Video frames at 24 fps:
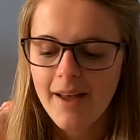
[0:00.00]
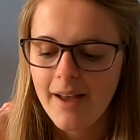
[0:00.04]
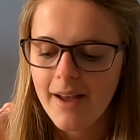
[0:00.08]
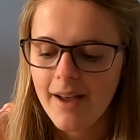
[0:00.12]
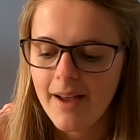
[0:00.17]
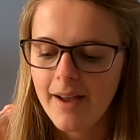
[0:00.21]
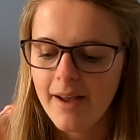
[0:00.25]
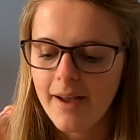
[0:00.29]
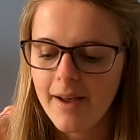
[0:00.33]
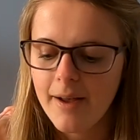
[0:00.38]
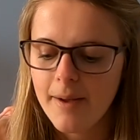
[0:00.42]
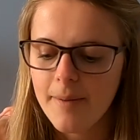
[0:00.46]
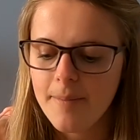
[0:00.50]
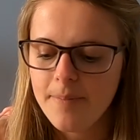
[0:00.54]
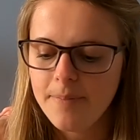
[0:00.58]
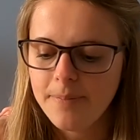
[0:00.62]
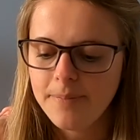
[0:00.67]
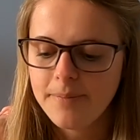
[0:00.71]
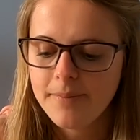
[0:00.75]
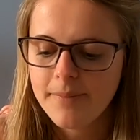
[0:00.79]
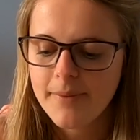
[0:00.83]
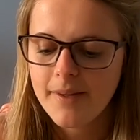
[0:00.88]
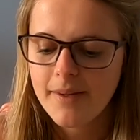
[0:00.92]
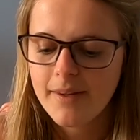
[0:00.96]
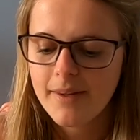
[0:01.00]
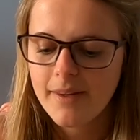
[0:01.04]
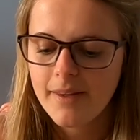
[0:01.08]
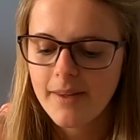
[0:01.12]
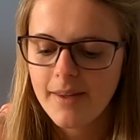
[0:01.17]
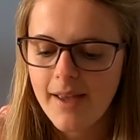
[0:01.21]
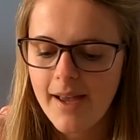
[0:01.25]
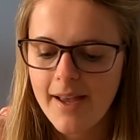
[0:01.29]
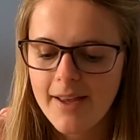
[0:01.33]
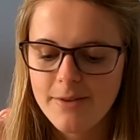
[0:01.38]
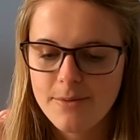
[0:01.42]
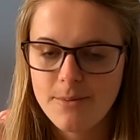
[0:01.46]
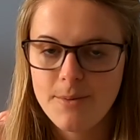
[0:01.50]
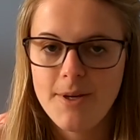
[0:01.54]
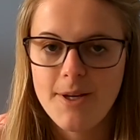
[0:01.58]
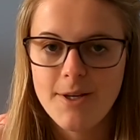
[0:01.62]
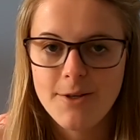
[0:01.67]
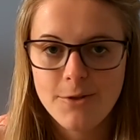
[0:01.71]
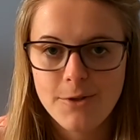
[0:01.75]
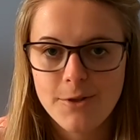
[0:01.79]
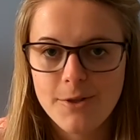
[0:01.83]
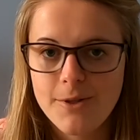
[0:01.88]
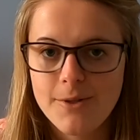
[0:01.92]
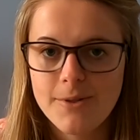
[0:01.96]
as we
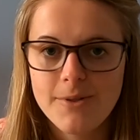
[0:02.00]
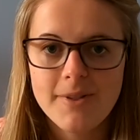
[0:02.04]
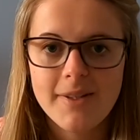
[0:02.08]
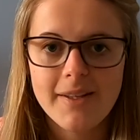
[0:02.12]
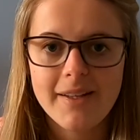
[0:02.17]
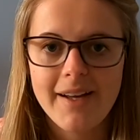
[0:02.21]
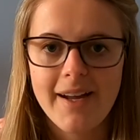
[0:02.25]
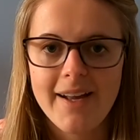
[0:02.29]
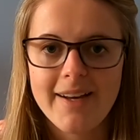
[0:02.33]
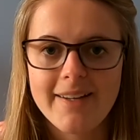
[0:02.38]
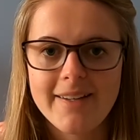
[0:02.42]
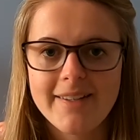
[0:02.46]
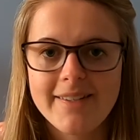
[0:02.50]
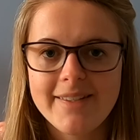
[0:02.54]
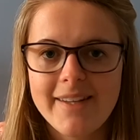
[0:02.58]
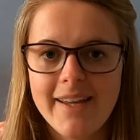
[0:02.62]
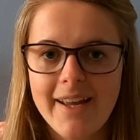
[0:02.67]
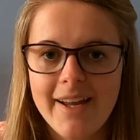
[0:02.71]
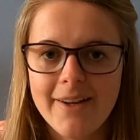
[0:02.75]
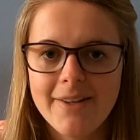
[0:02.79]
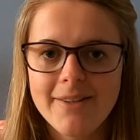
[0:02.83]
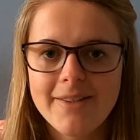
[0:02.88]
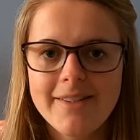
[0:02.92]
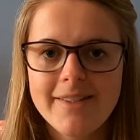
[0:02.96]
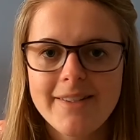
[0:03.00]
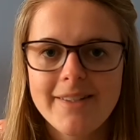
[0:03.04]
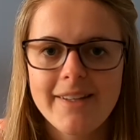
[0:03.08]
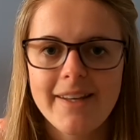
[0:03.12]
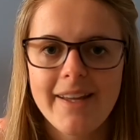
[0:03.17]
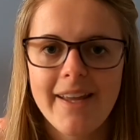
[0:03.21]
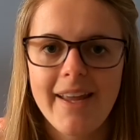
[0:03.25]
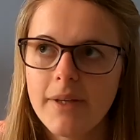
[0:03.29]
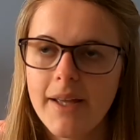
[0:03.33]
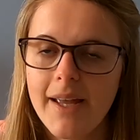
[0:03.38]
introduce the Kindness Counts.